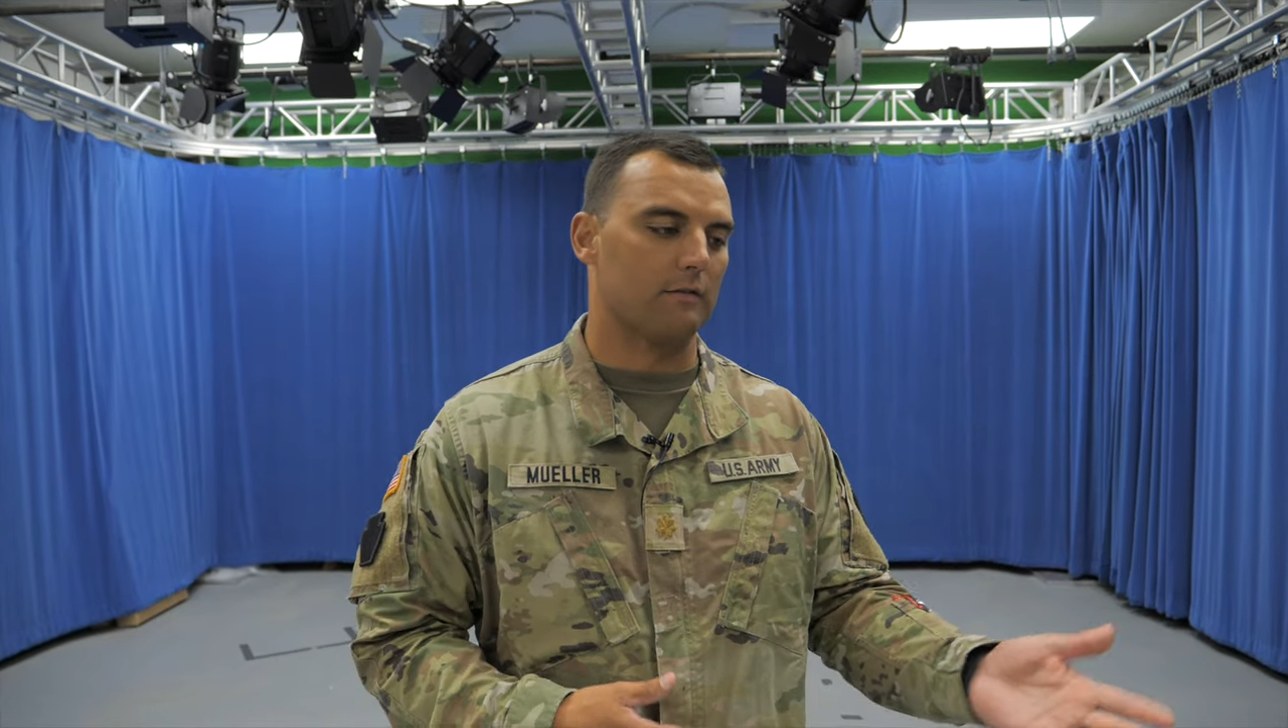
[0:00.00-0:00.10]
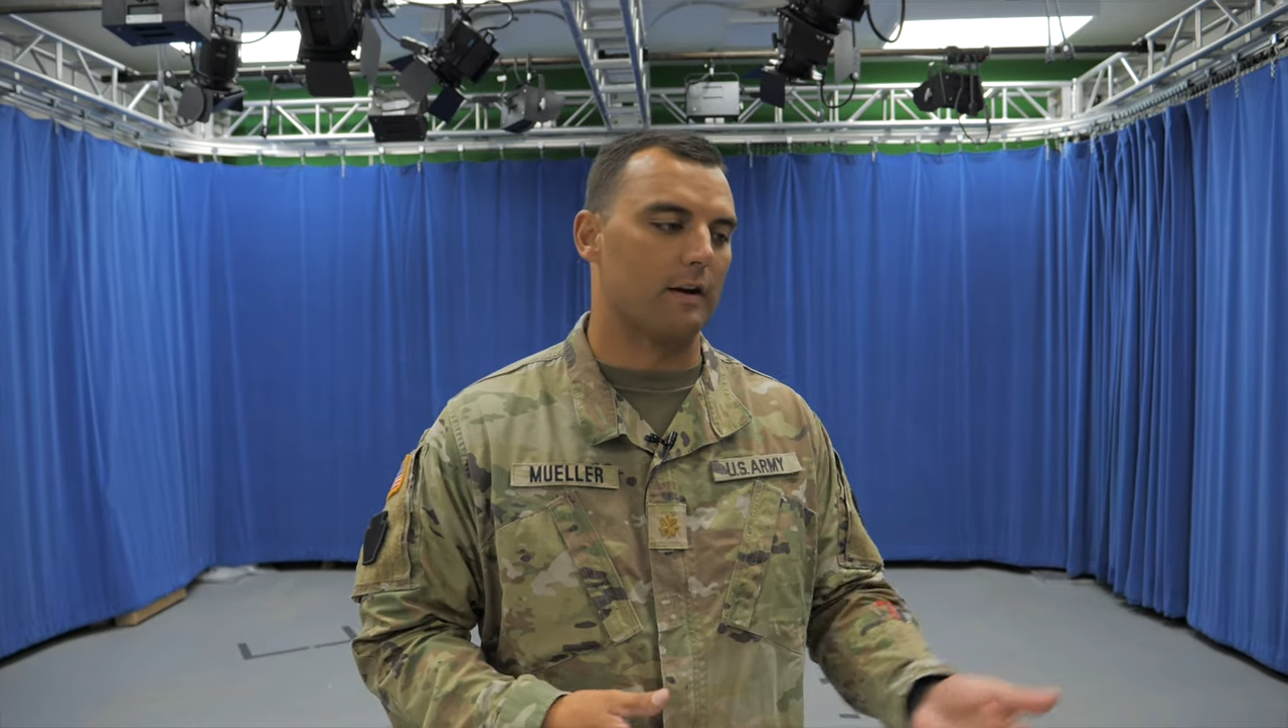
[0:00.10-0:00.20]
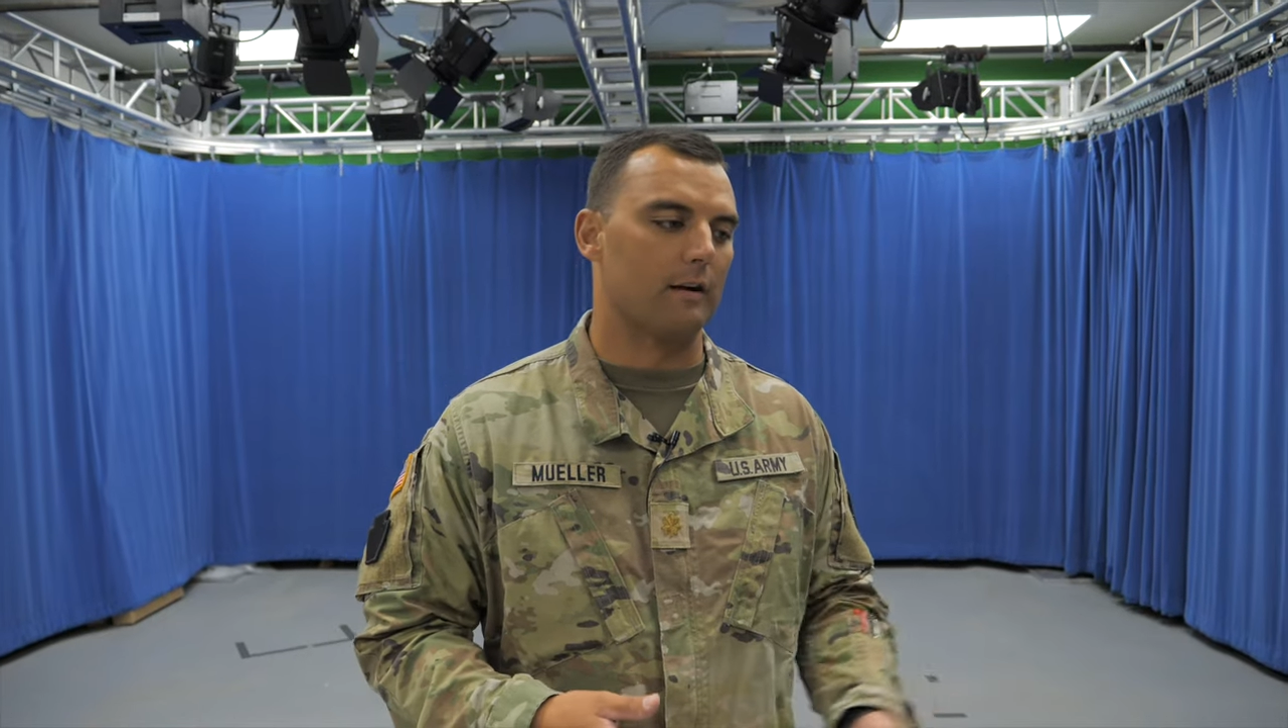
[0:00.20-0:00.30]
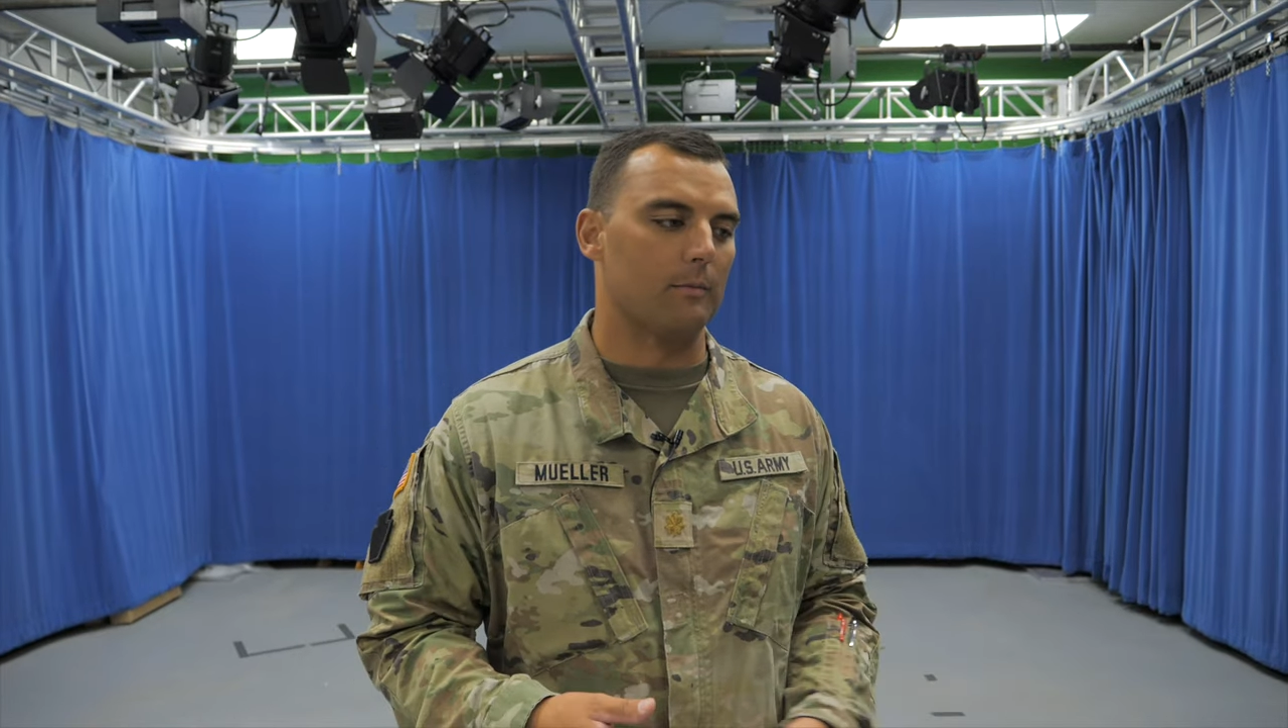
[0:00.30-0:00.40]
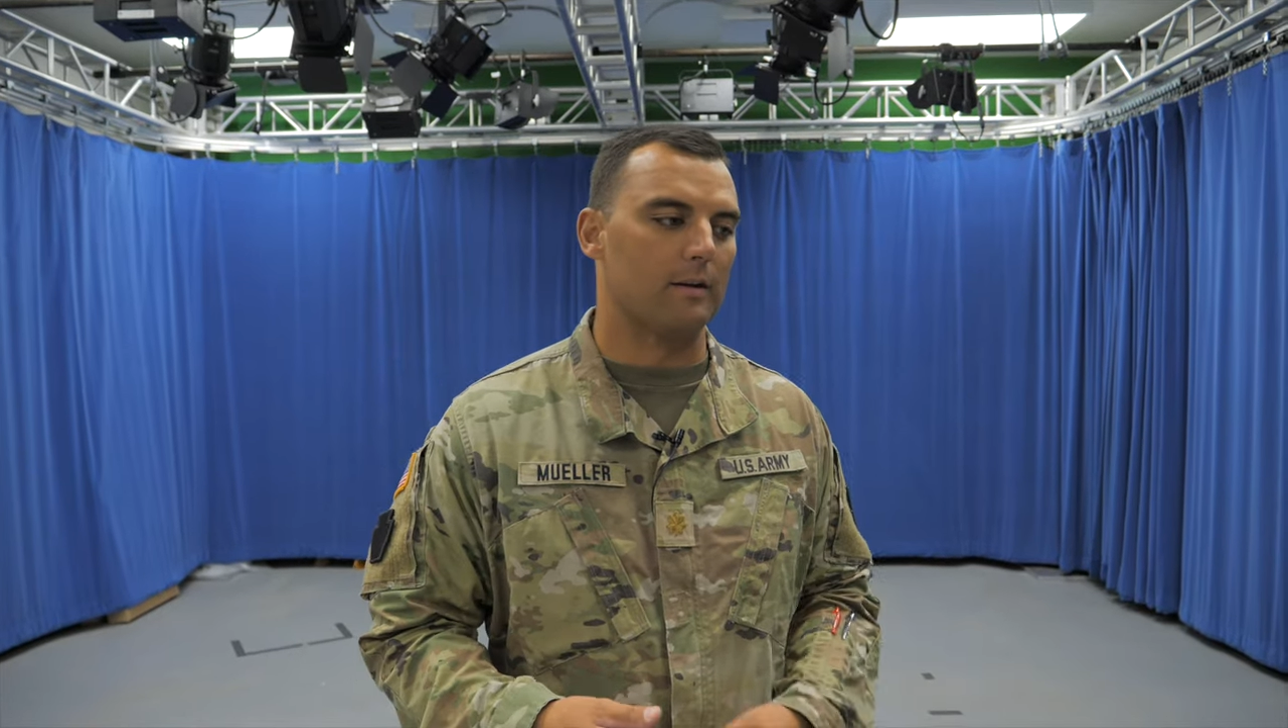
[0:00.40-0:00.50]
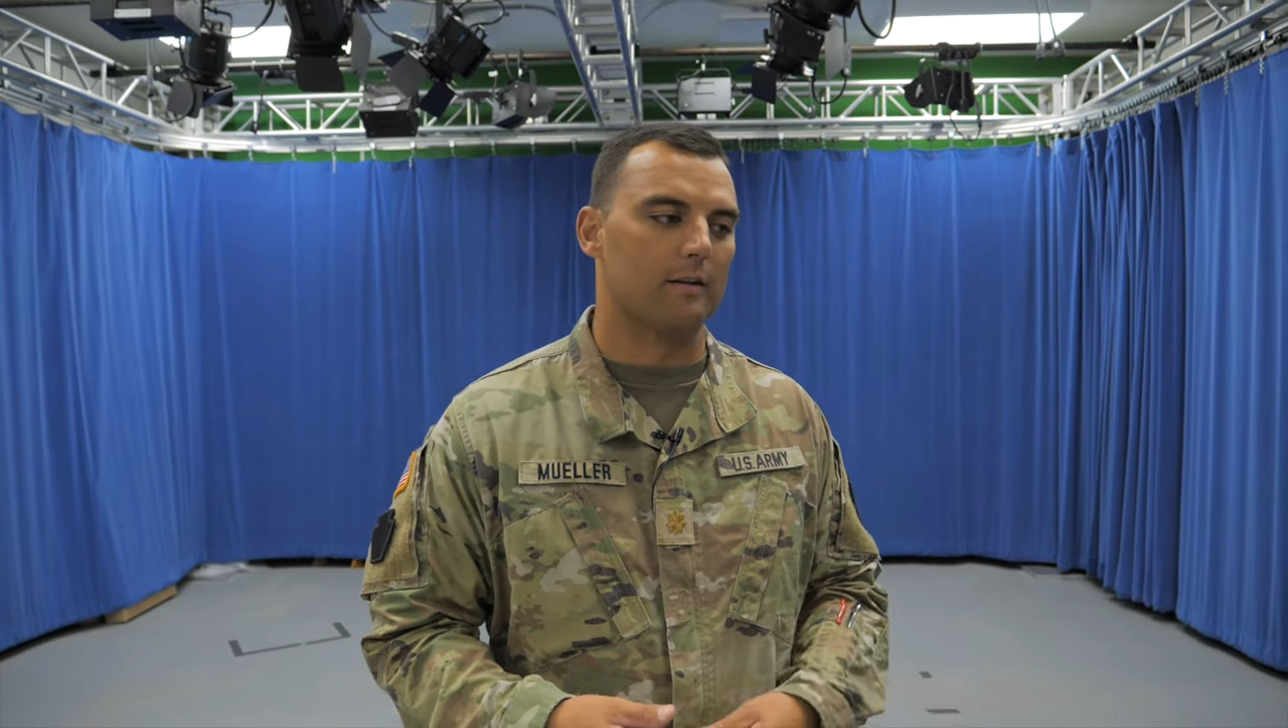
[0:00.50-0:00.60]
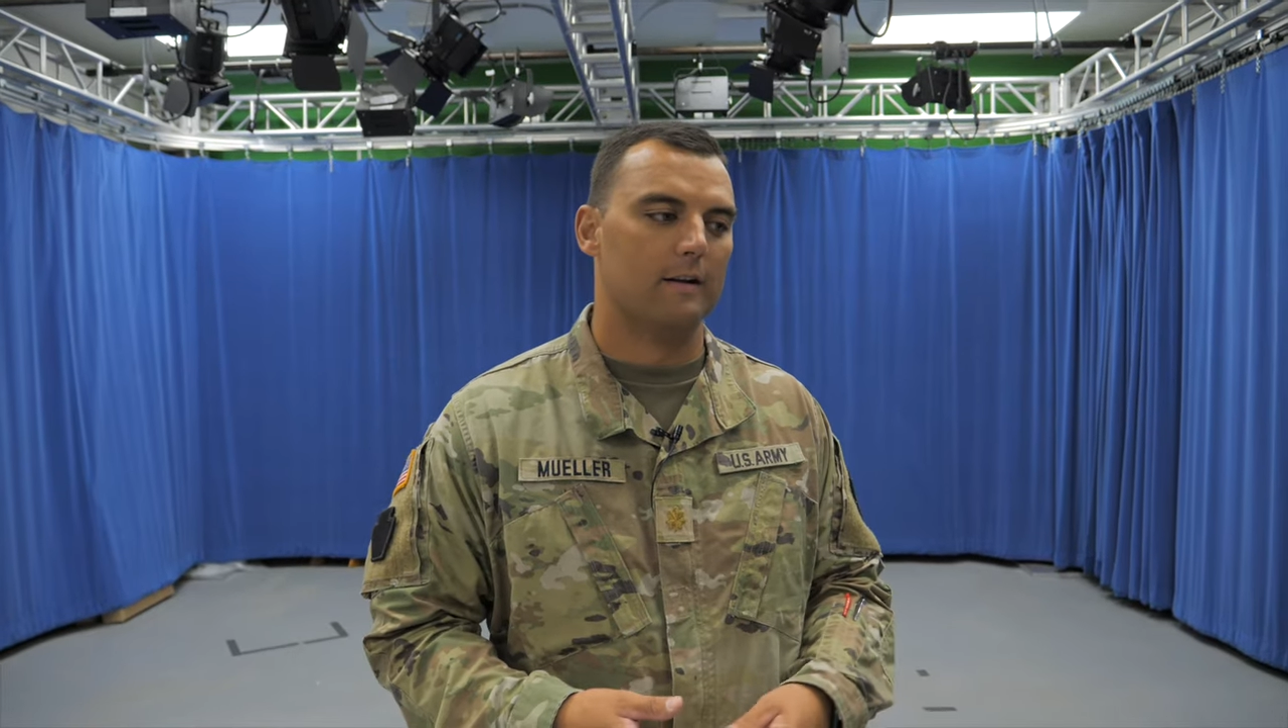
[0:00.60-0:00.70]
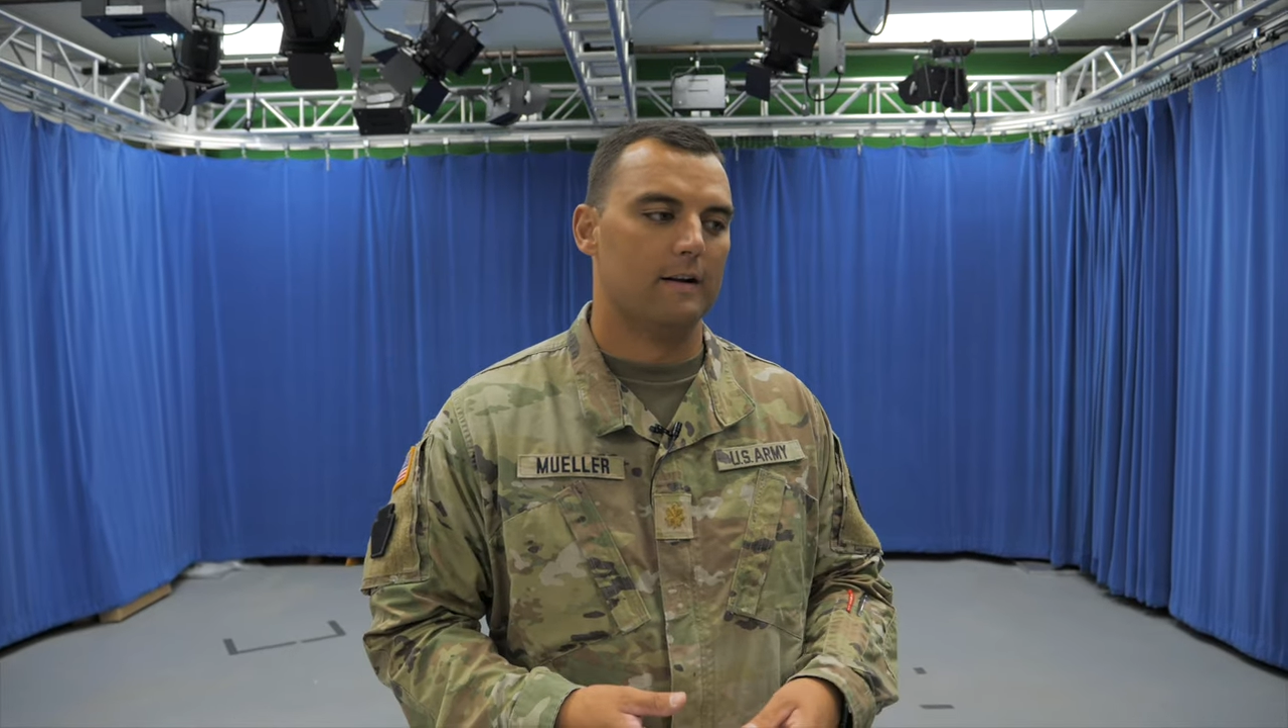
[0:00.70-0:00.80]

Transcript: environment,